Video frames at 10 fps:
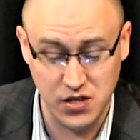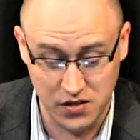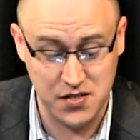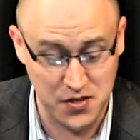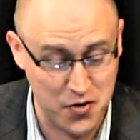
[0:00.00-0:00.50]

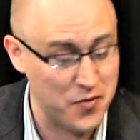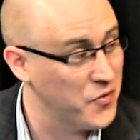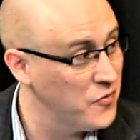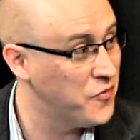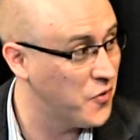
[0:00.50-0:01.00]

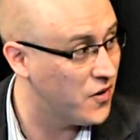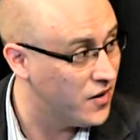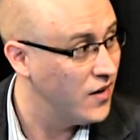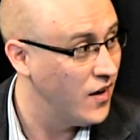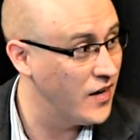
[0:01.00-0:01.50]
considerable for,
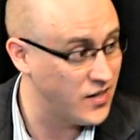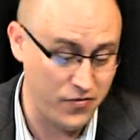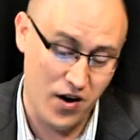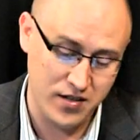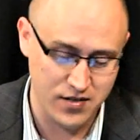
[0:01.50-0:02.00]
for something a so
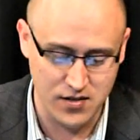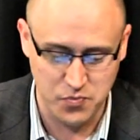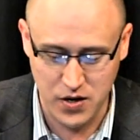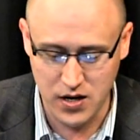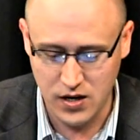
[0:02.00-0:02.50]
device small. This
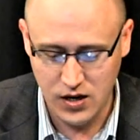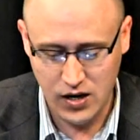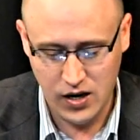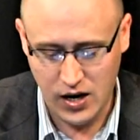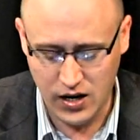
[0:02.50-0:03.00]
big.
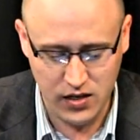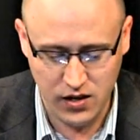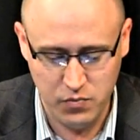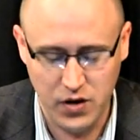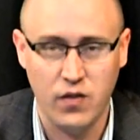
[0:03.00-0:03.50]

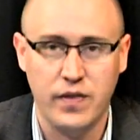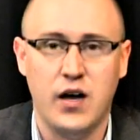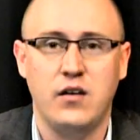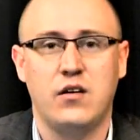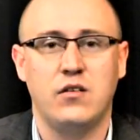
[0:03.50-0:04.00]
Anything beyond
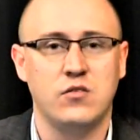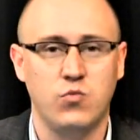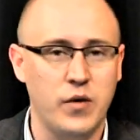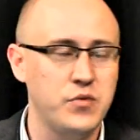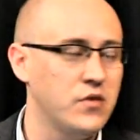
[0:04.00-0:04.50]
that, you can use web